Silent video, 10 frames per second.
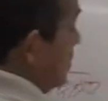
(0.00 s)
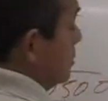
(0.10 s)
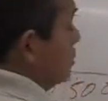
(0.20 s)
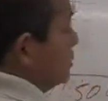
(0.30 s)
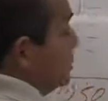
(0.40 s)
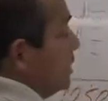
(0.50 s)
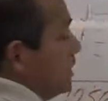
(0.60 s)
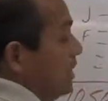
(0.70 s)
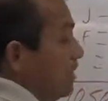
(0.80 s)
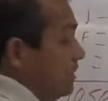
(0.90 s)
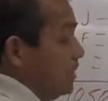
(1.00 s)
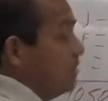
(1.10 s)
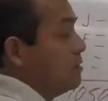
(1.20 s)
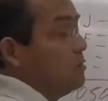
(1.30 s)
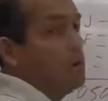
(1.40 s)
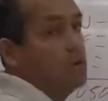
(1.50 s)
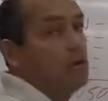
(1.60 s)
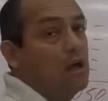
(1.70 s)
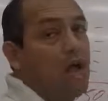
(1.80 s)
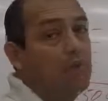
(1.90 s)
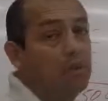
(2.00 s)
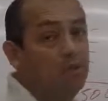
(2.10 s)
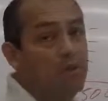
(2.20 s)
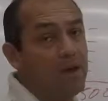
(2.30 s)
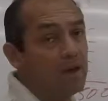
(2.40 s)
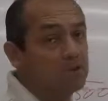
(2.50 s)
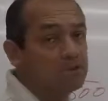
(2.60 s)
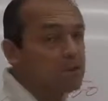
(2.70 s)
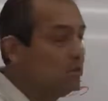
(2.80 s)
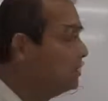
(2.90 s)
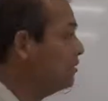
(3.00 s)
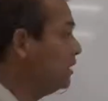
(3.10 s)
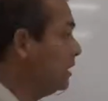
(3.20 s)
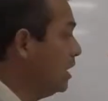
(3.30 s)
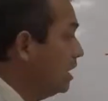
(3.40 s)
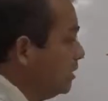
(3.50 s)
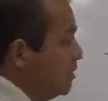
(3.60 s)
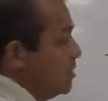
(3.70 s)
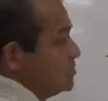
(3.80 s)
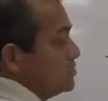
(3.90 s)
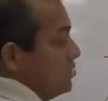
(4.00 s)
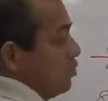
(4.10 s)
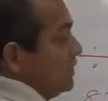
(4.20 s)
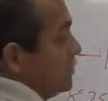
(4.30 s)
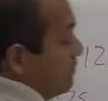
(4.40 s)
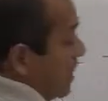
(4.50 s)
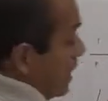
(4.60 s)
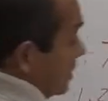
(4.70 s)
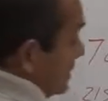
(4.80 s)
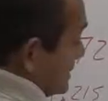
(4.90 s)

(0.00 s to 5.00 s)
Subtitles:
just to get an idea how many panels you're going to get. So we divide